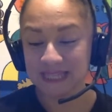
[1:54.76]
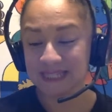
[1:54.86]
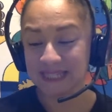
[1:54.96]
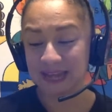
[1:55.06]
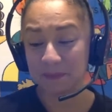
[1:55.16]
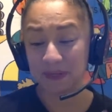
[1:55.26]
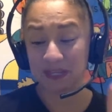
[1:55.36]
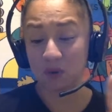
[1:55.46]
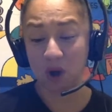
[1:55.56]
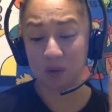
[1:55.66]
said Emily,
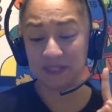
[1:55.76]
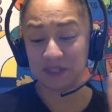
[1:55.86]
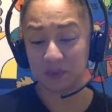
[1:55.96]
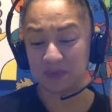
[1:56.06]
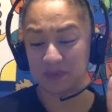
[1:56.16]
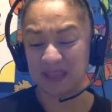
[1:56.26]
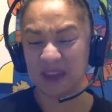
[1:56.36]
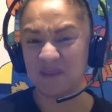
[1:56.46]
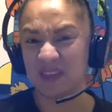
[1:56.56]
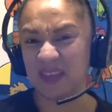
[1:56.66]
who always agrees with
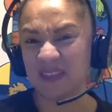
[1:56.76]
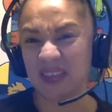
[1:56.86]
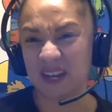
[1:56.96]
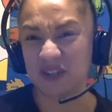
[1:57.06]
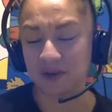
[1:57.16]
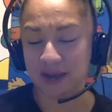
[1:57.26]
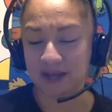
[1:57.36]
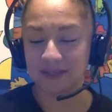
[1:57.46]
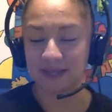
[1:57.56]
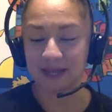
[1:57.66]
everything that
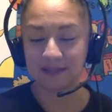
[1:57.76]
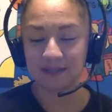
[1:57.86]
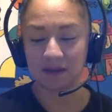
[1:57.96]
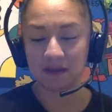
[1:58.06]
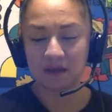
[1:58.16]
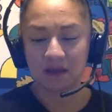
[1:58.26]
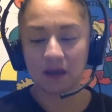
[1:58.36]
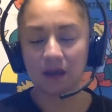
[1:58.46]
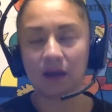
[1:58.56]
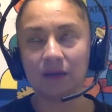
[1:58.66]
Andrea says.
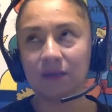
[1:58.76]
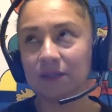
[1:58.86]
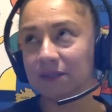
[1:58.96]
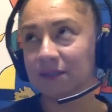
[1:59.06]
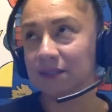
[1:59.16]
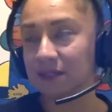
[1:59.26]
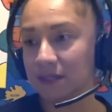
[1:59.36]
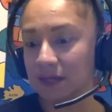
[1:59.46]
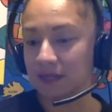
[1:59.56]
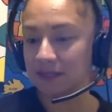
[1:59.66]
Ugh,
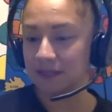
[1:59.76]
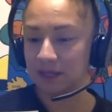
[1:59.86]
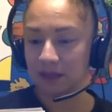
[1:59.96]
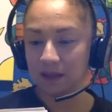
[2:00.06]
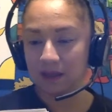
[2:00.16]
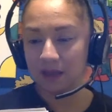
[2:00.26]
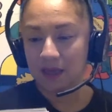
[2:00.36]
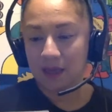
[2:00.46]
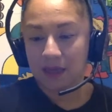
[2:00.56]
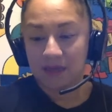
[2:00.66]
disgusting.
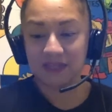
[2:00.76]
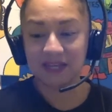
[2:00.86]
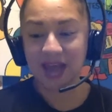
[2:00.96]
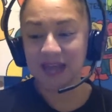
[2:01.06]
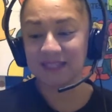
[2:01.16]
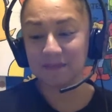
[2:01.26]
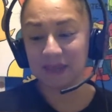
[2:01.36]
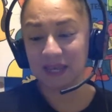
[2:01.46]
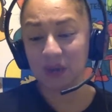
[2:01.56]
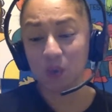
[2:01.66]
The guys and
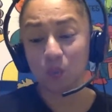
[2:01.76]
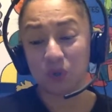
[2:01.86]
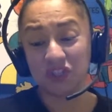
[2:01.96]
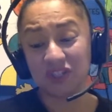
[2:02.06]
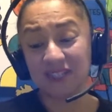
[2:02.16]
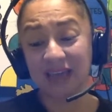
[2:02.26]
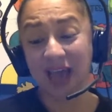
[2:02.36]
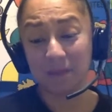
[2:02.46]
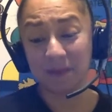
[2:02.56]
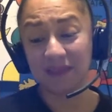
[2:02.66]
me were just
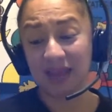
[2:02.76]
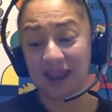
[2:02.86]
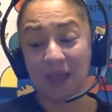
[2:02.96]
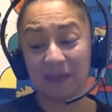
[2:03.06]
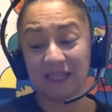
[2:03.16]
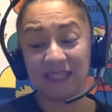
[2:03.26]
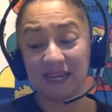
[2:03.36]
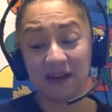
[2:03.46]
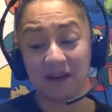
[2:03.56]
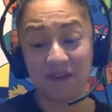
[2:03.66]
happy that Emily
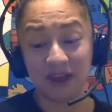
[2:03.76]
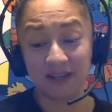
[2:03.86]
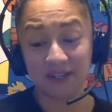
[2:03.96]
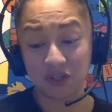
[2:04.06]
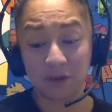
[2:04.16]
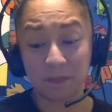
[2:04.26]
didn't invite us to her